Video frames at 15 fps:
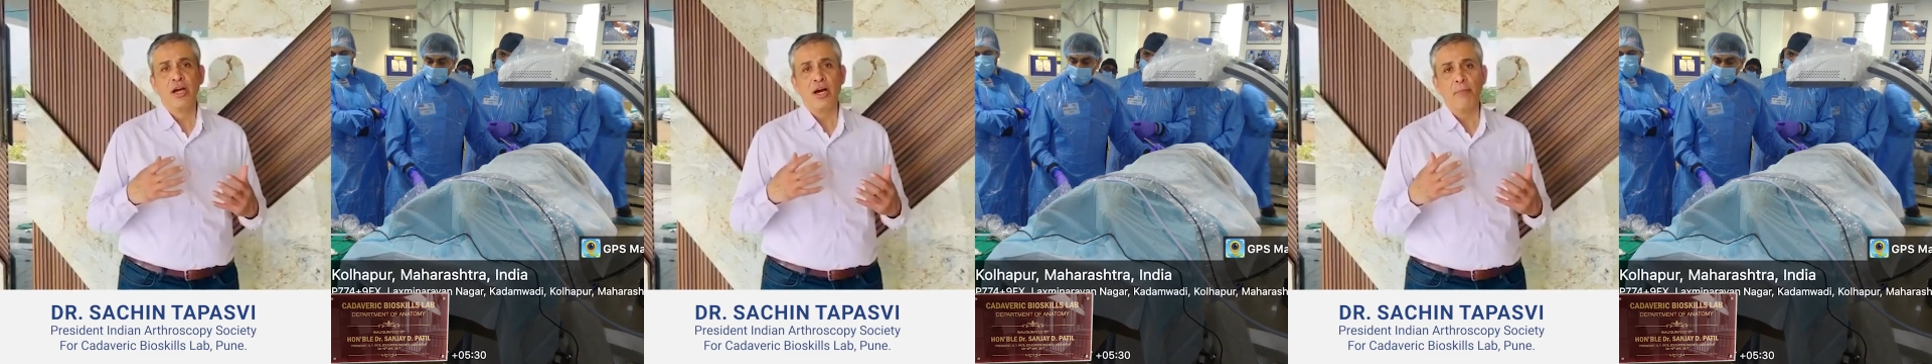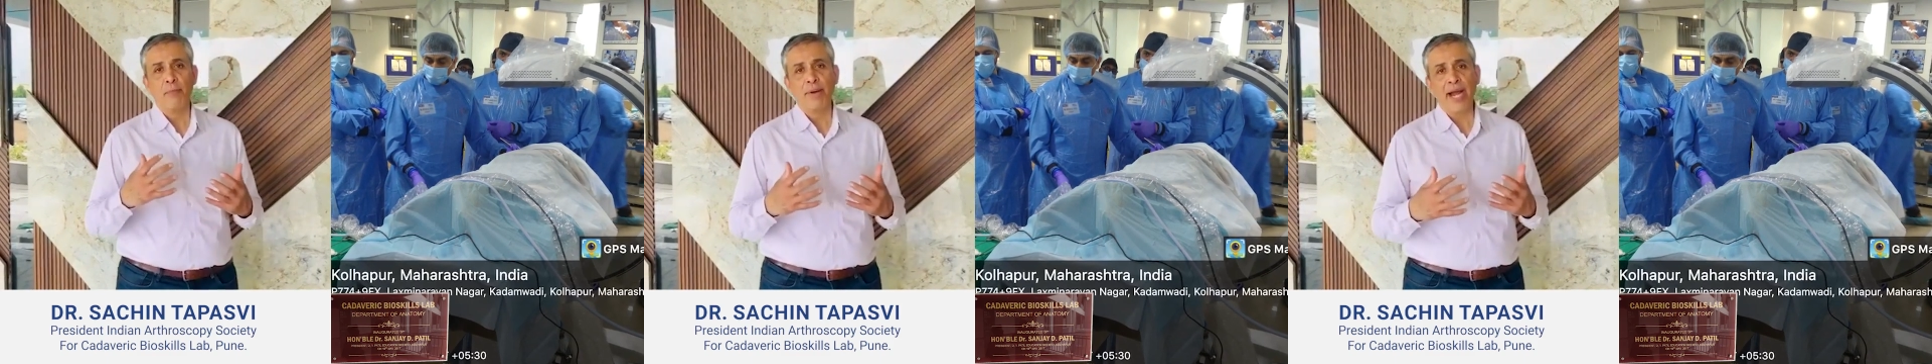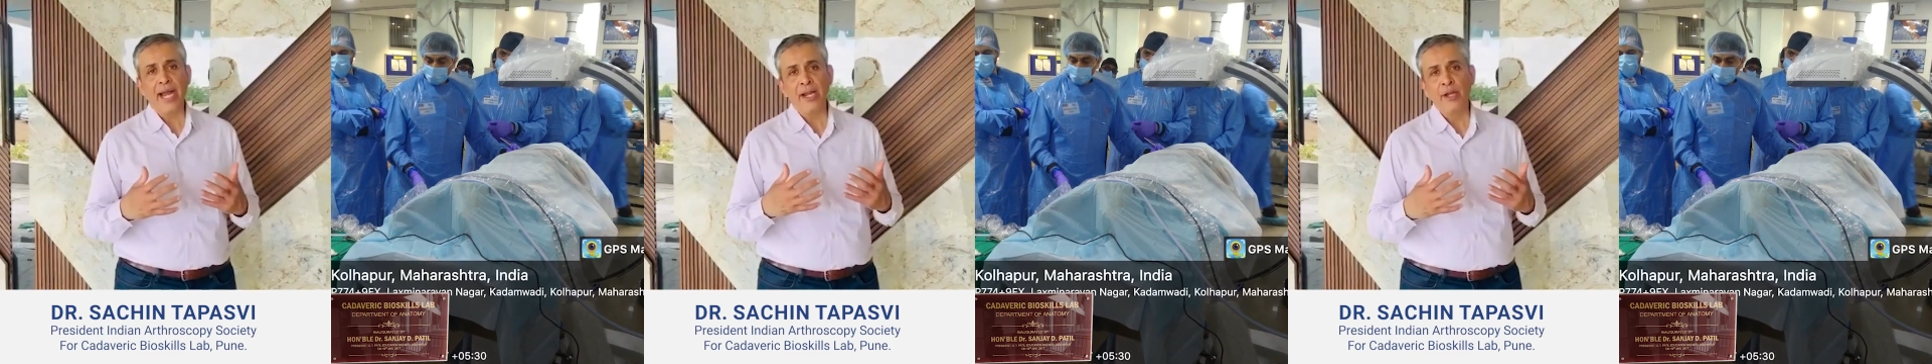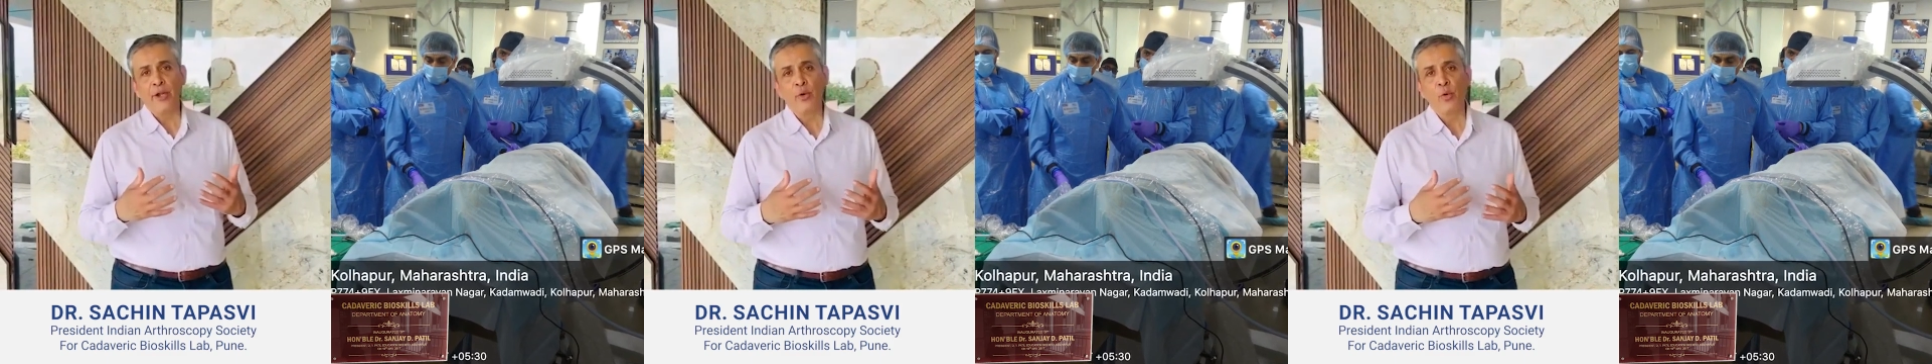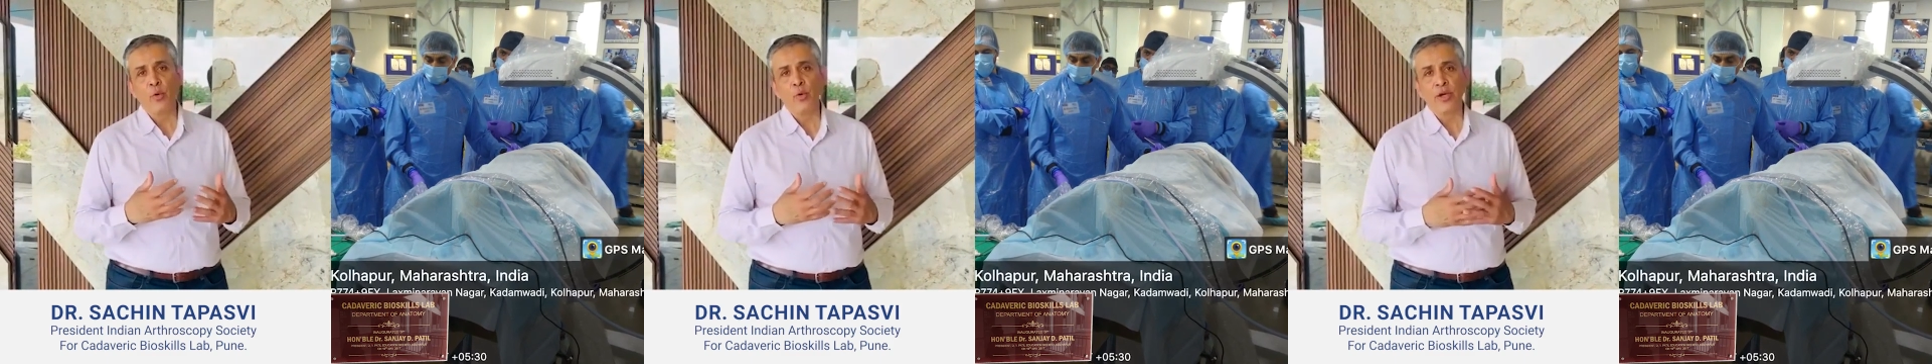a brand
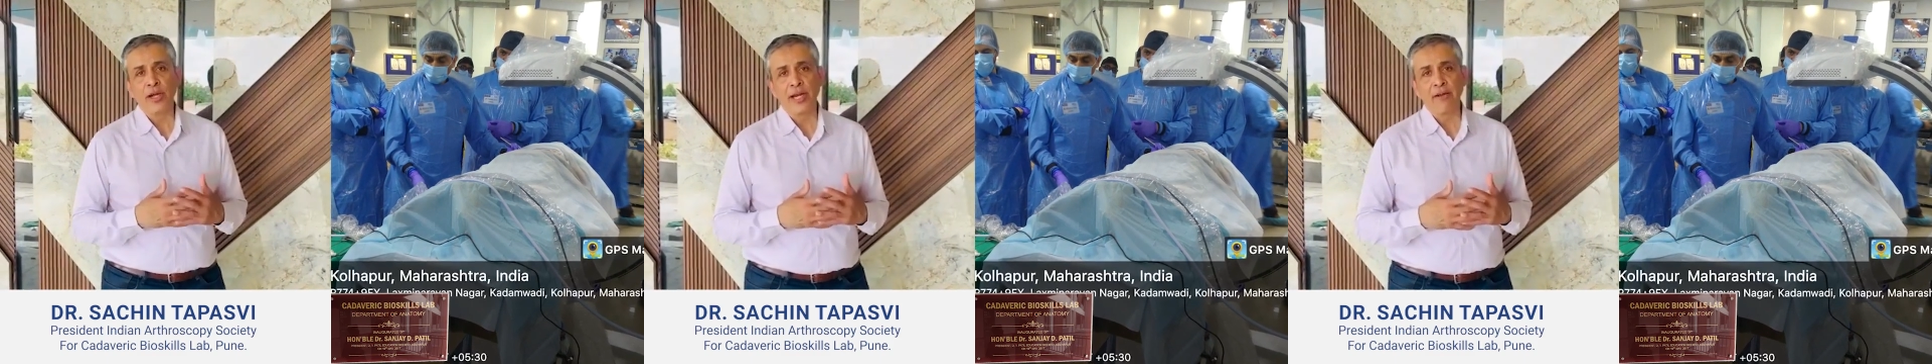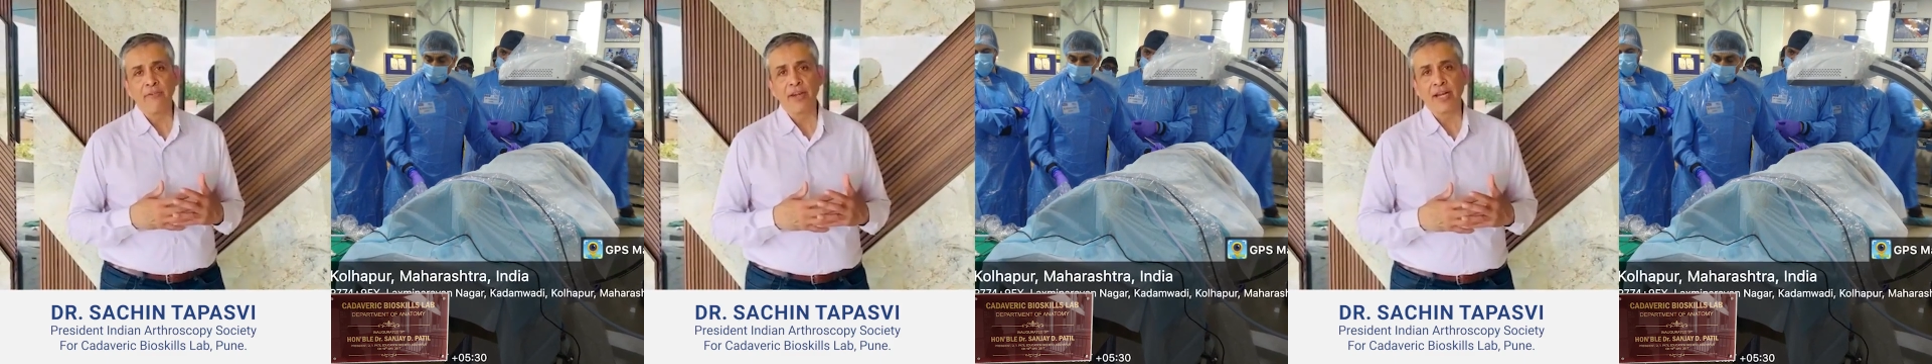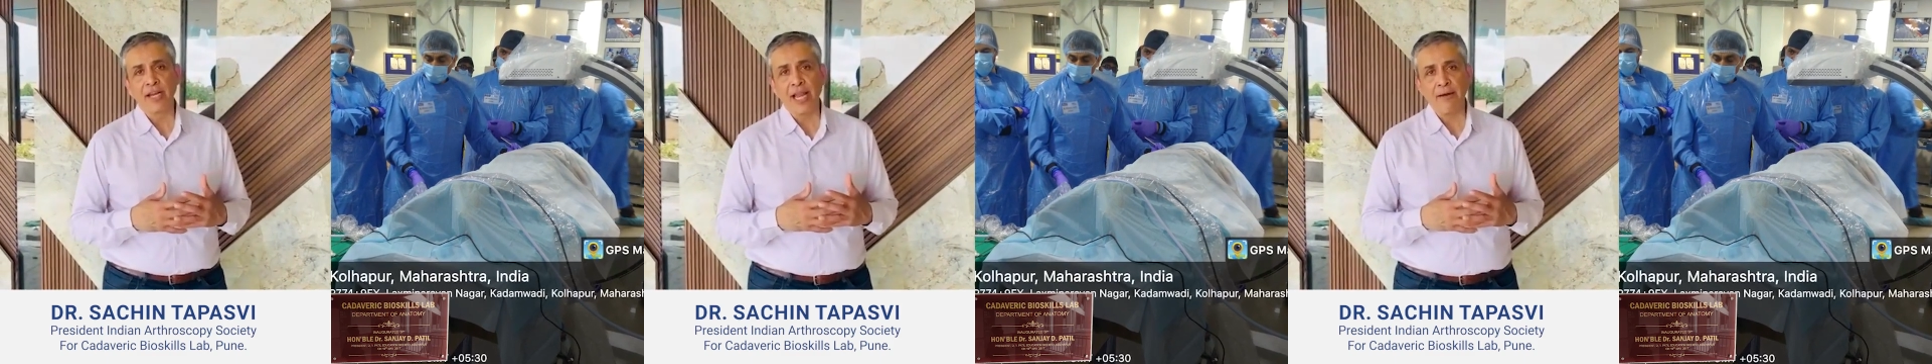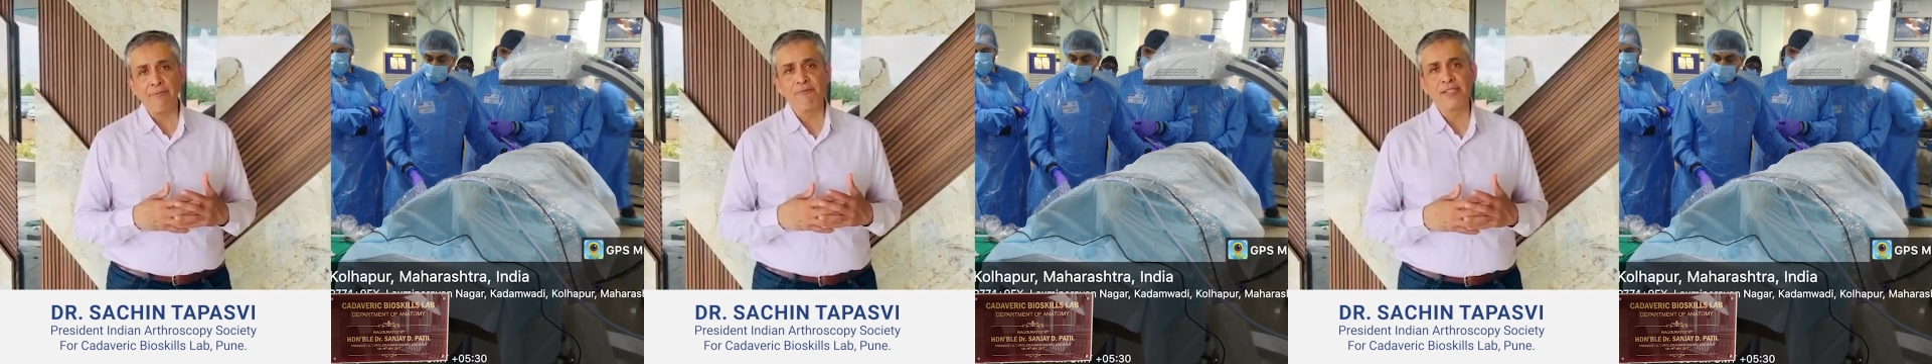new cadaveric lab